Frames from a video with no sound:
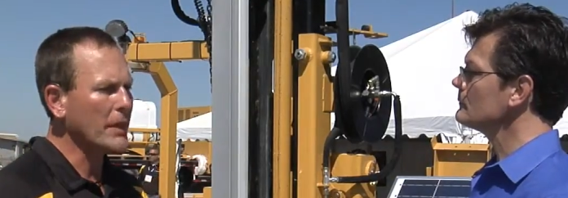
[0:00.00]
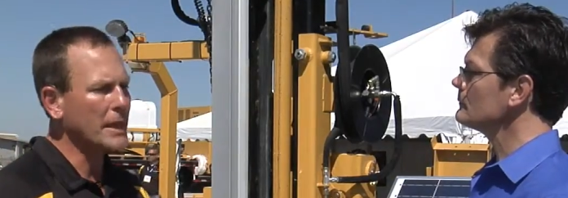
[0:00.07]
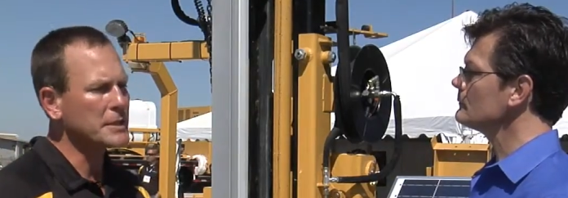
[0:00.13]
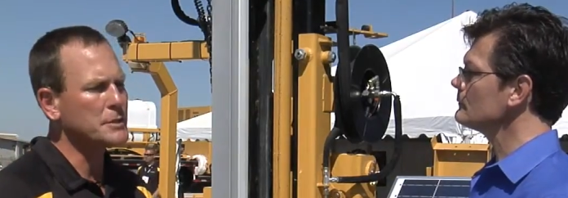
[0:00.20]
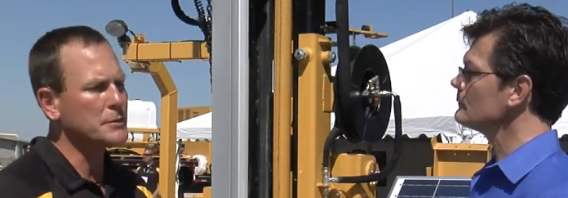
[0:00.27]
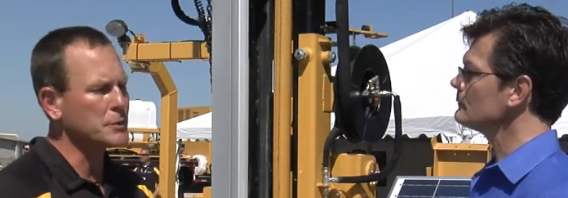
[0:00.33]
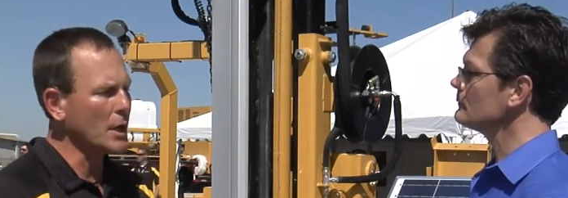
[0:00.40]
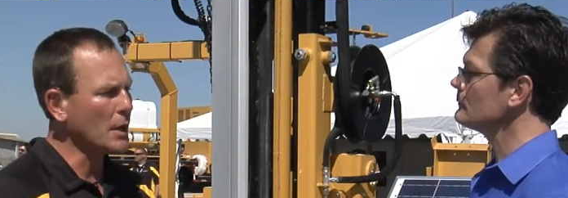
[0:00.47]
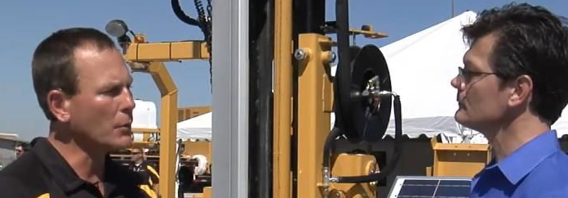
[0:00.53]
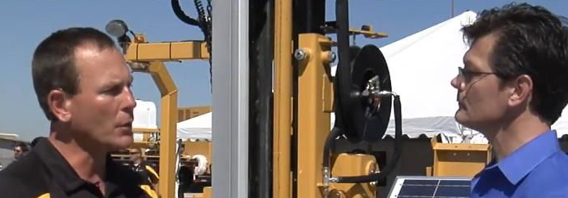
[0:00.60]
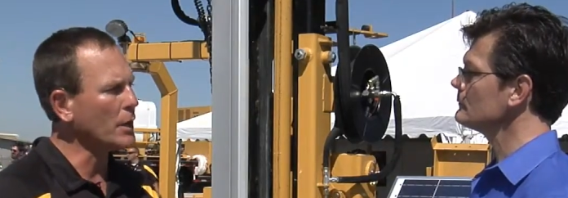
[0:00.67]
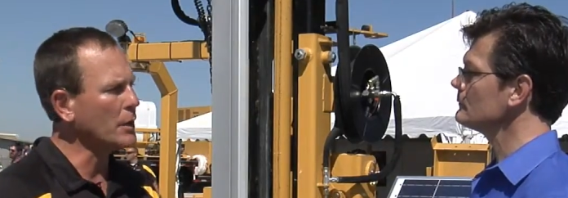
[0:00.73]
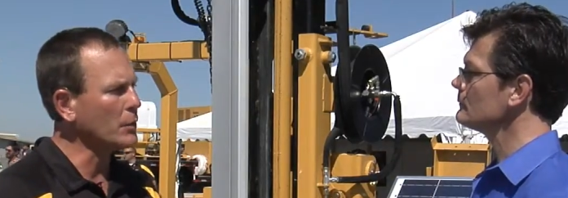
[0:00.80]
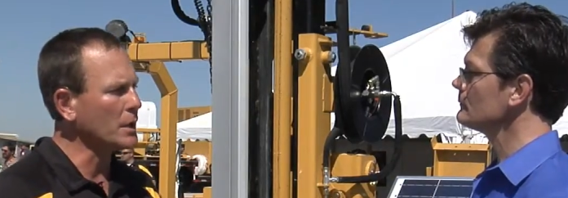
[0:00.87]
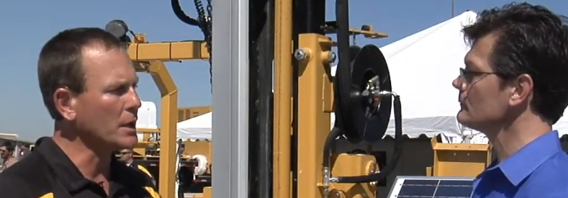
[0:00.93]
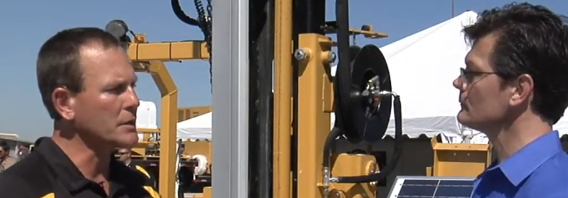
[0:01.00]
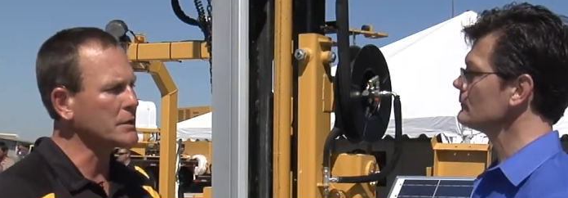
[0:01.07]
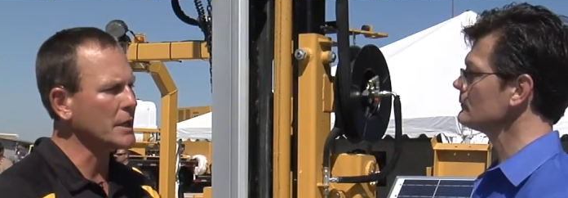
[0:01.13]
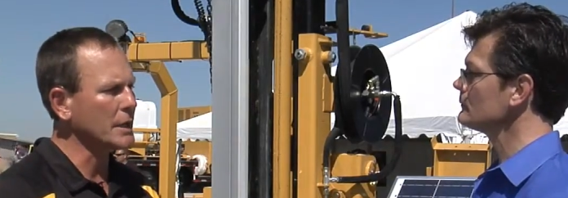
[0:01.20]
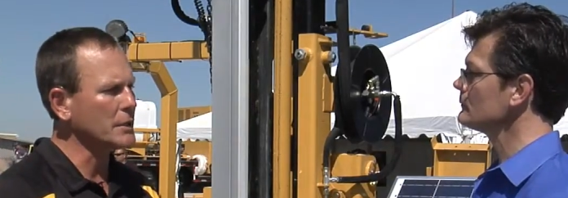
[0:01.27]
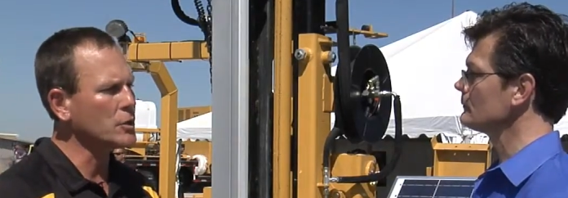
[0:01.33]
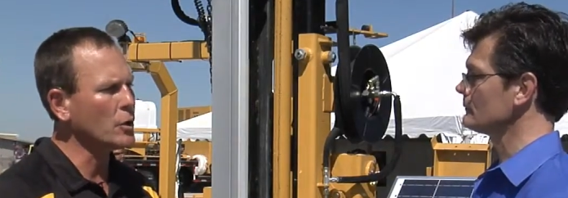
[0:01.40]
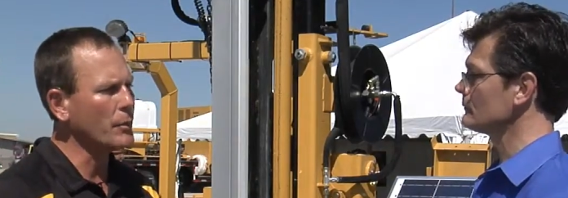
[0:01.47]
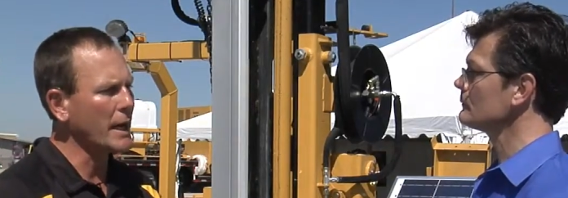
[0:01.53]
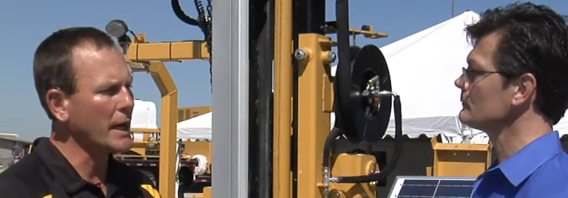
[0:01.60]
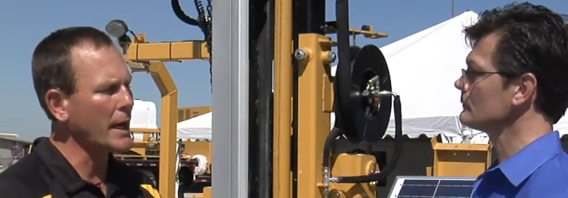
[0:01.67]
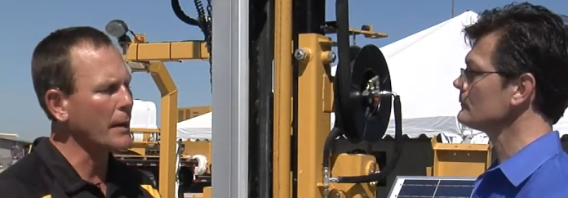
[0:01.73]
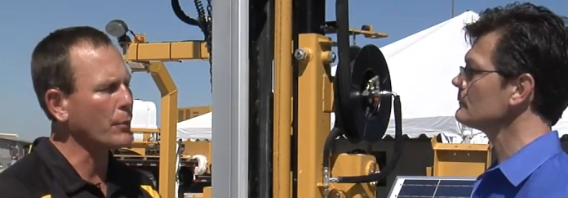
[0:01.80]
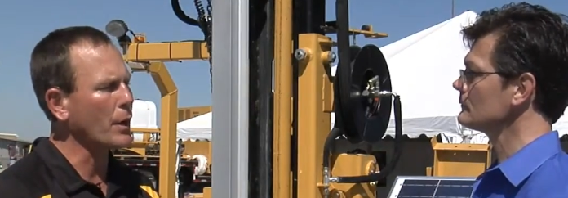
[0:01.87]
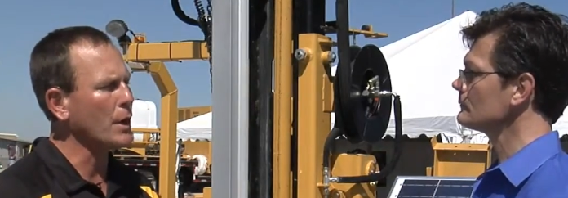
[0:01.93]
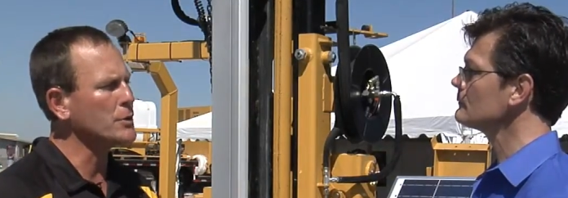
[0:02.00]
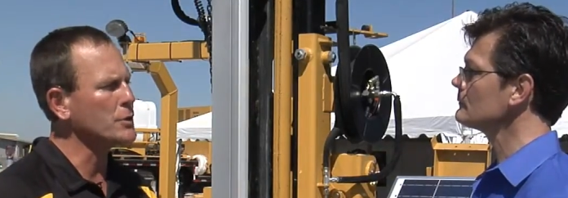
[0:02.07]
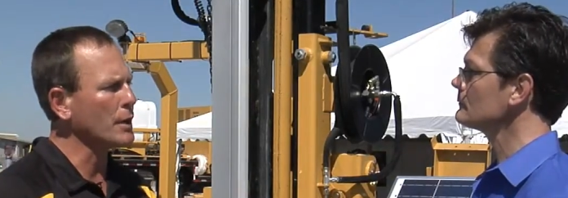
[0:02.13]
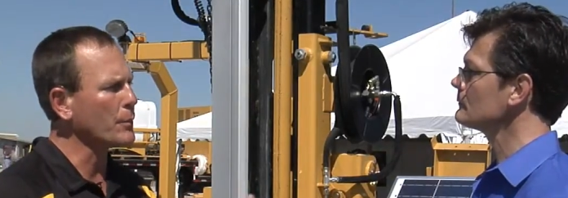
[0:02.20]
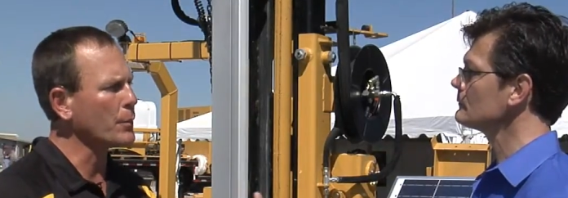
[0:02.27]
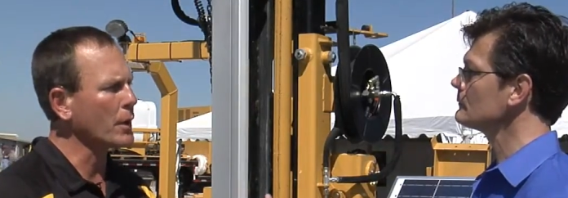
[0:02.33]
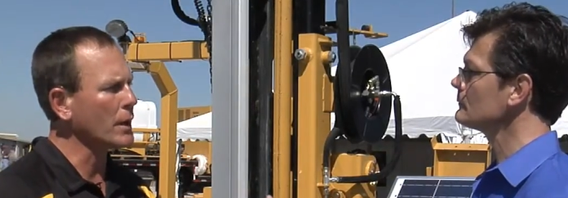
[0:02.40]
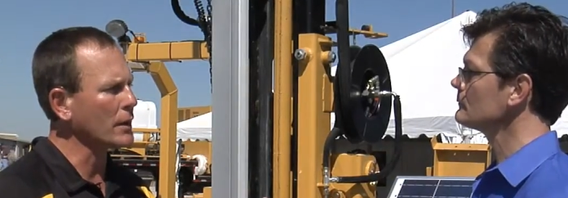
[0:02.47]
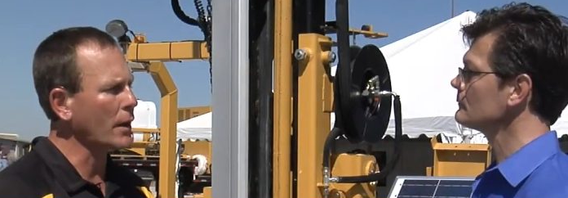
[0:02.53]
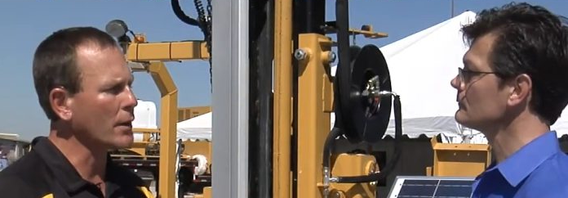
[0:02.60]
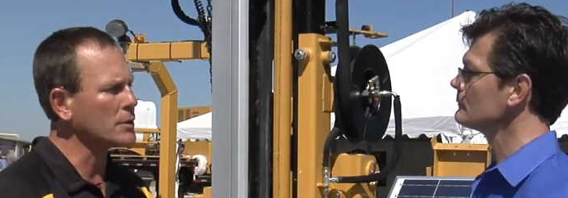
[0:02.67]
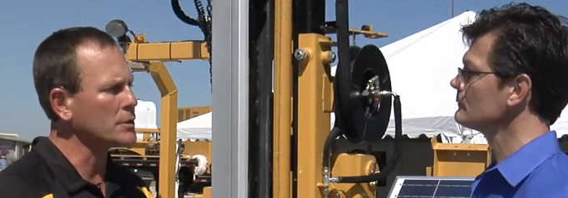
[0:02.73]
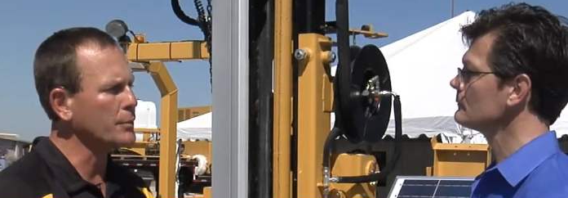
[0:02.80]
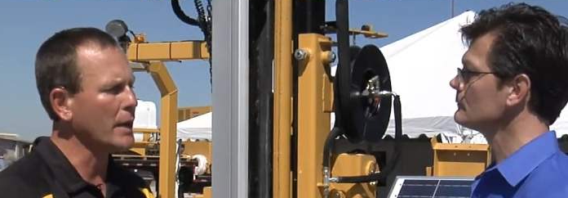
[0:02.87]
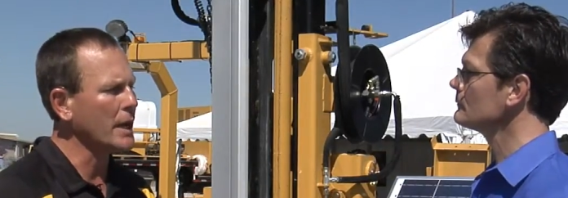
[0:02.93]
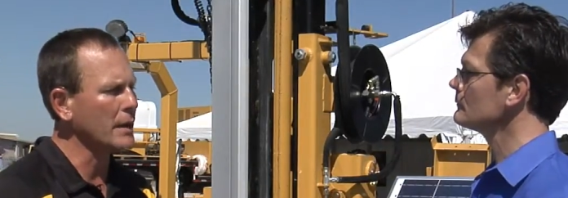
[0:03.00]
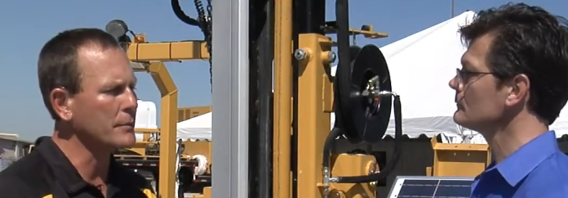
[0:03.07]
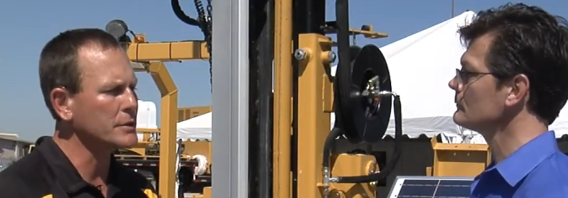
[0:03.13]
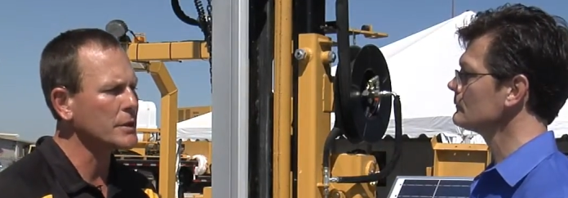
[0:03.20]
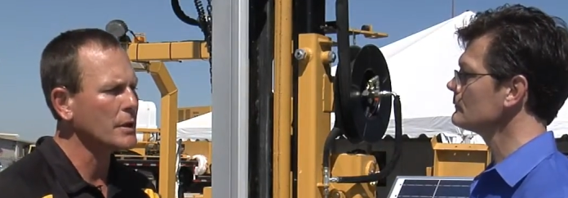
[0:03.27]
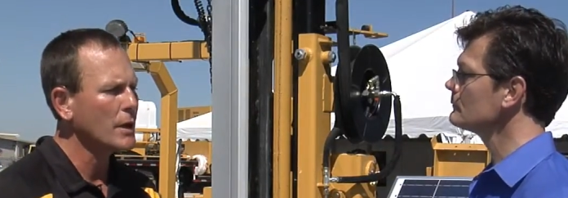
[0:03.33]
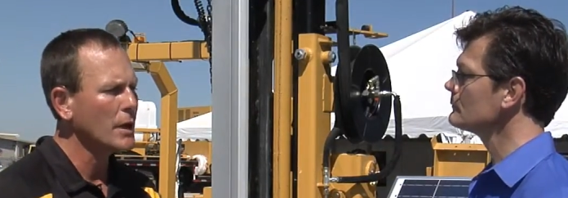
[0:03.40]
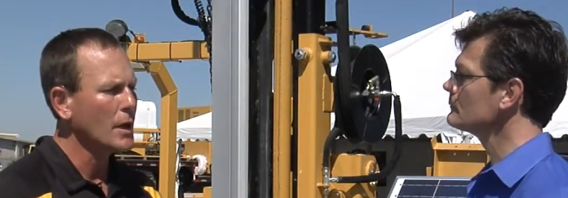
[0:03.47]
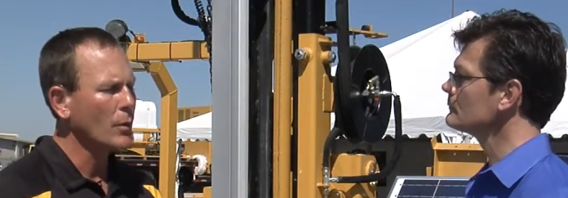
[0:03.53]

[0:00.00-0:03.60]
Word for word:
Speaker 1: that's generally when you see a two-man operation and pretty large beams.